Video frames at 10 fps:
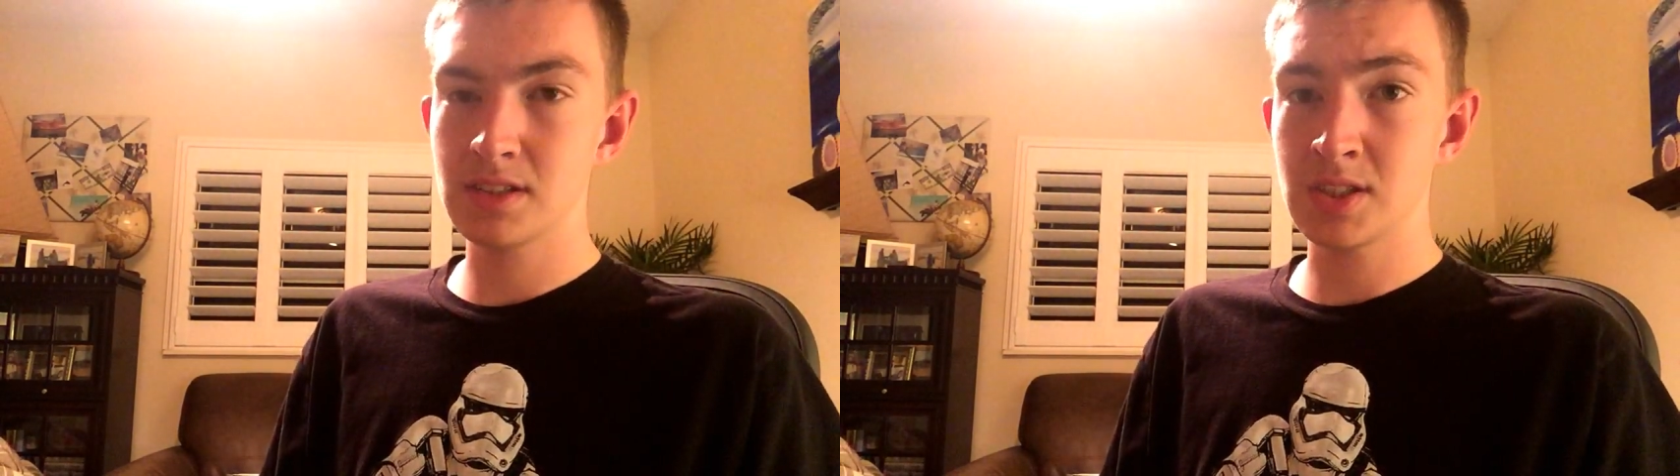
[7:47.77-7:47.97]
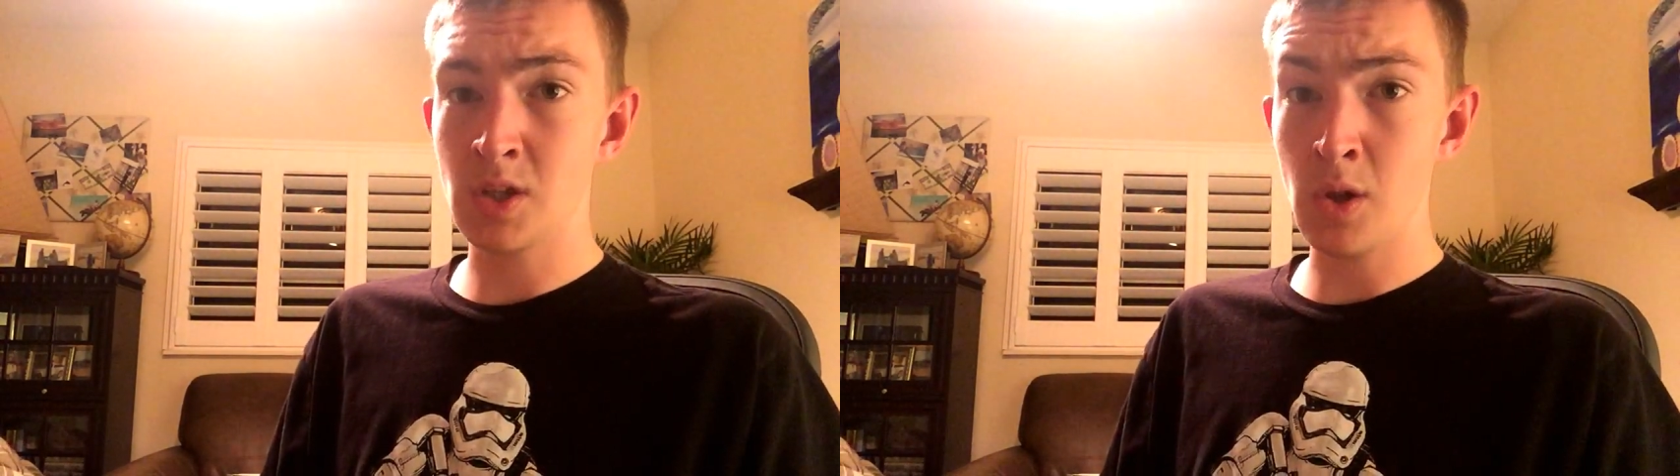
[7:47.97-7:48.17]

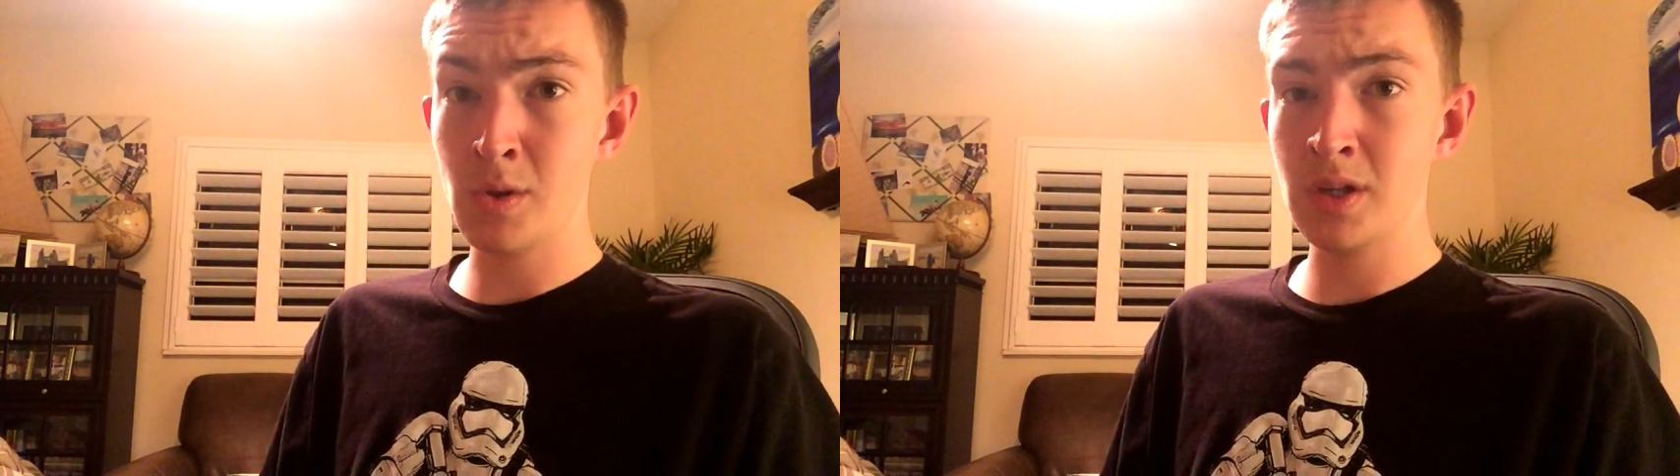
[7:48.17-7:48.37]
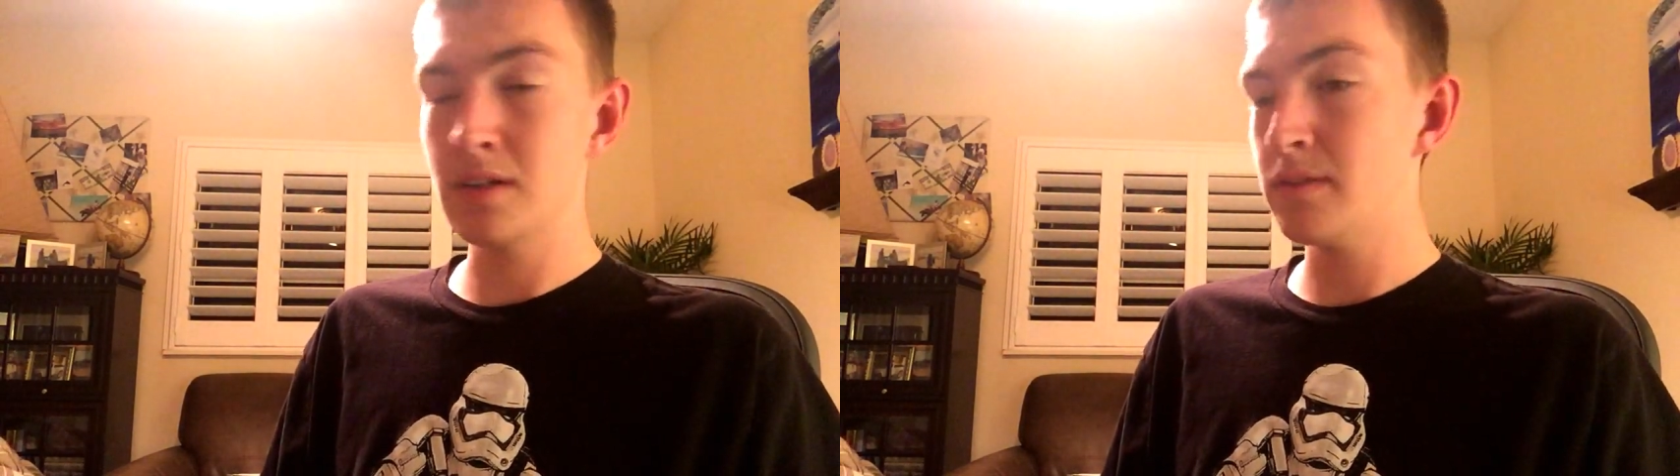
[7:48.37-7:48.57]

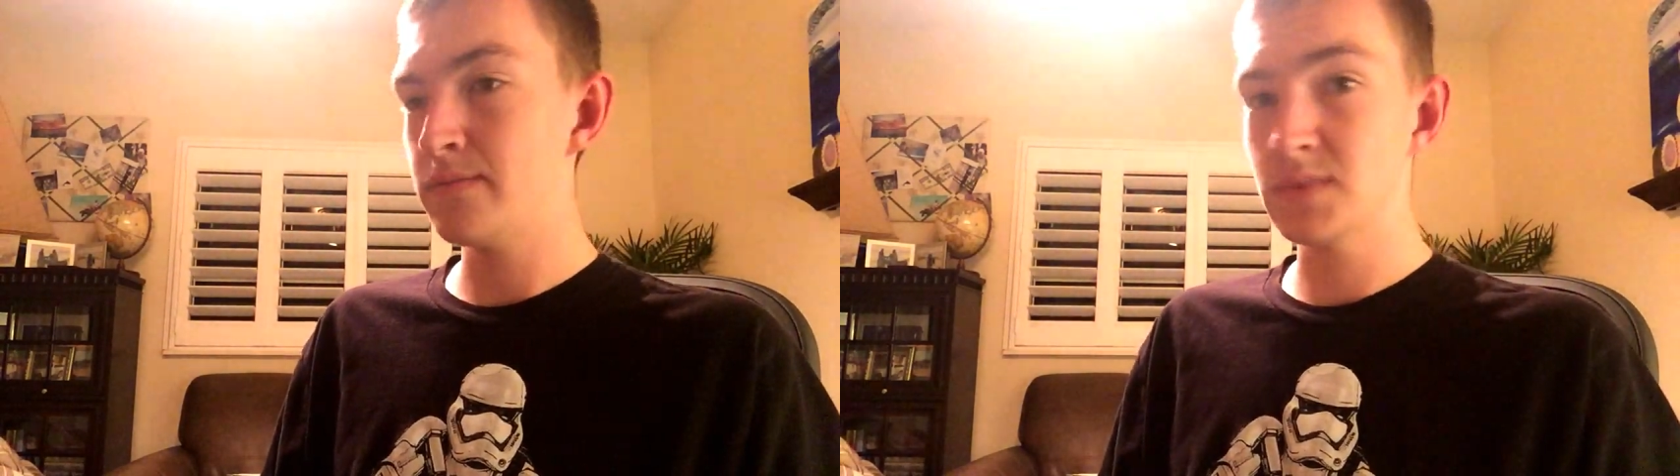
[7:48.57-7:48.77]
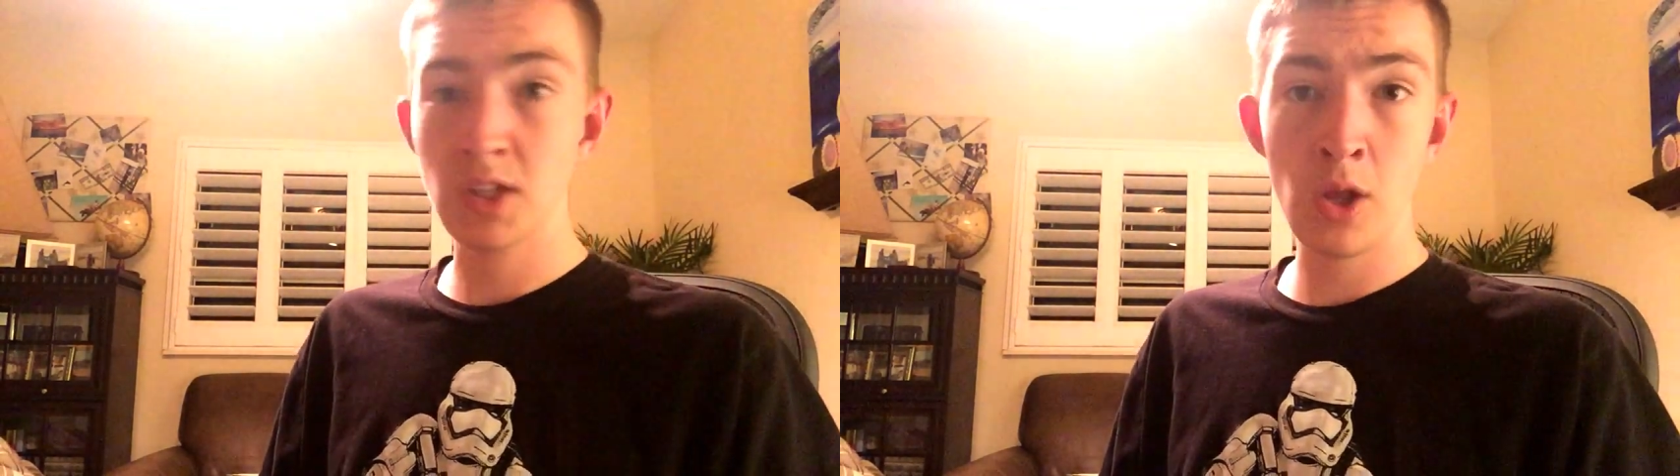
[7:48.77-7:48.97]
slowly.
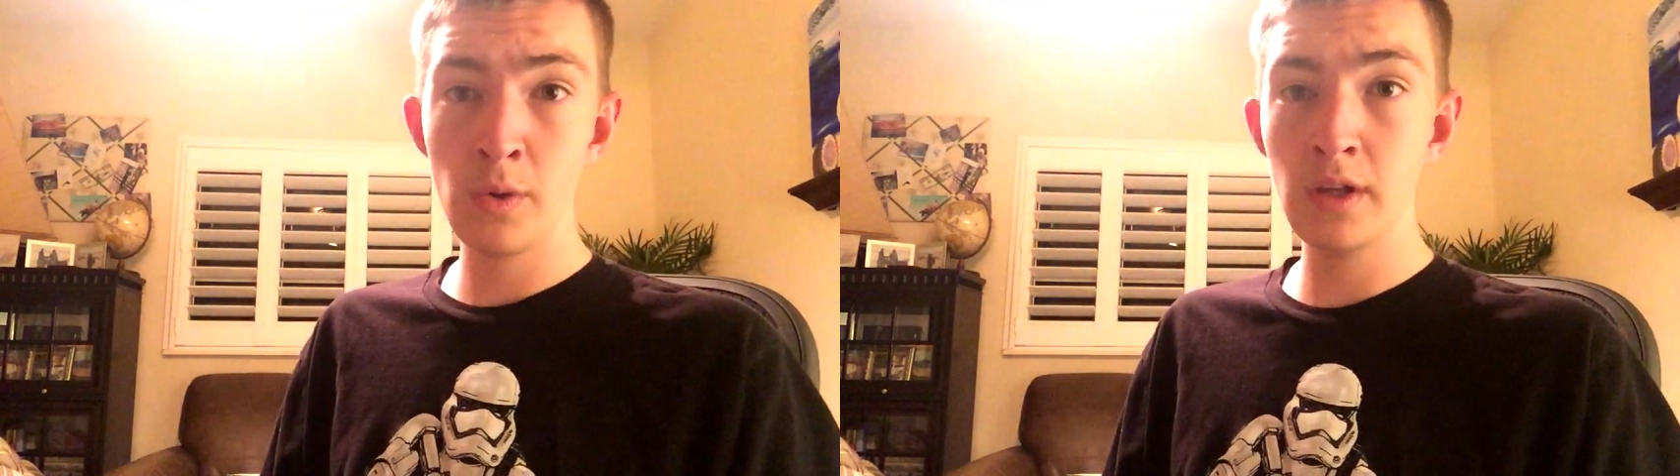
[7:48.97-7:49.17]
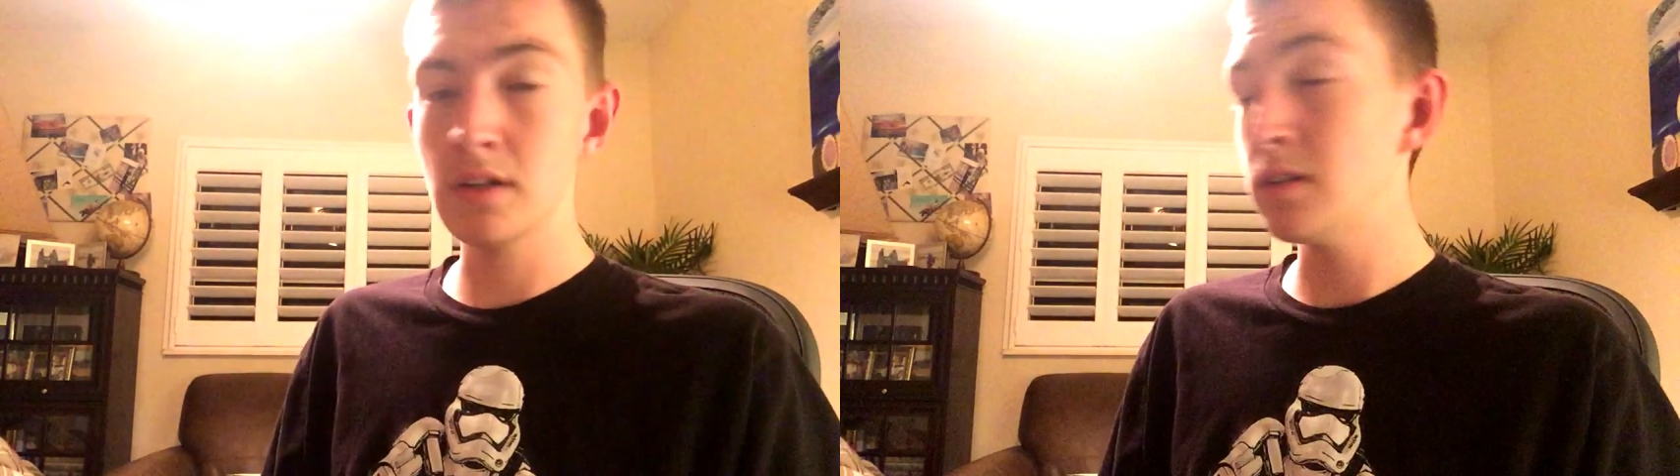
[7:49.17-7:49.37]

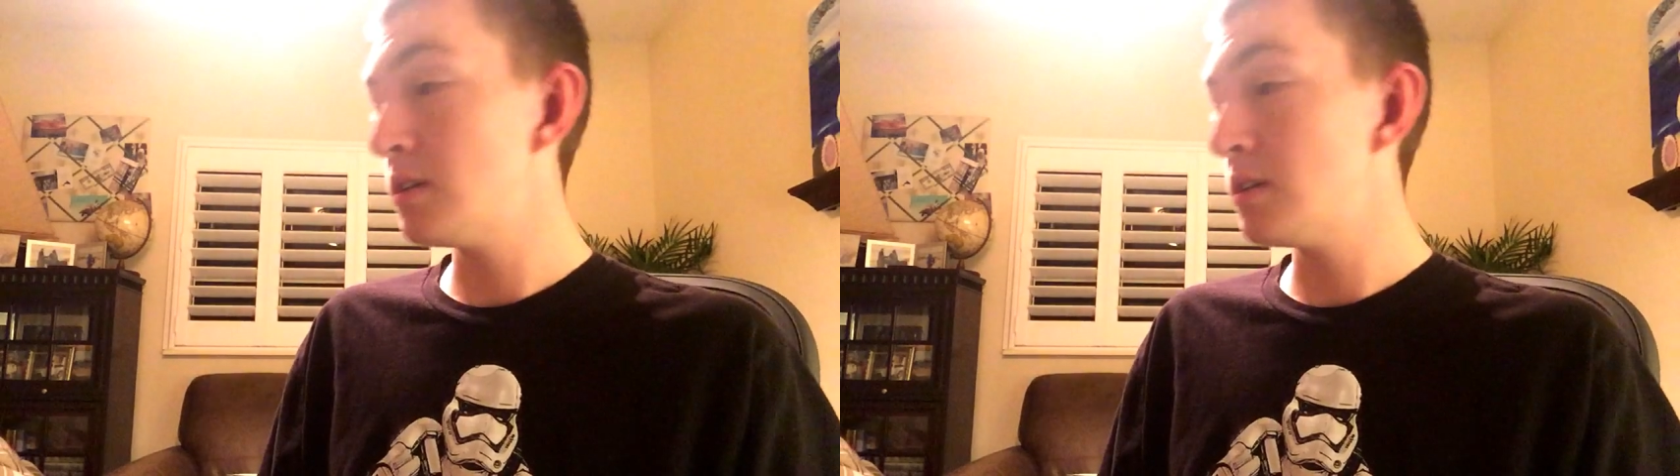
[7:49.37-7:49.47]
Slowly.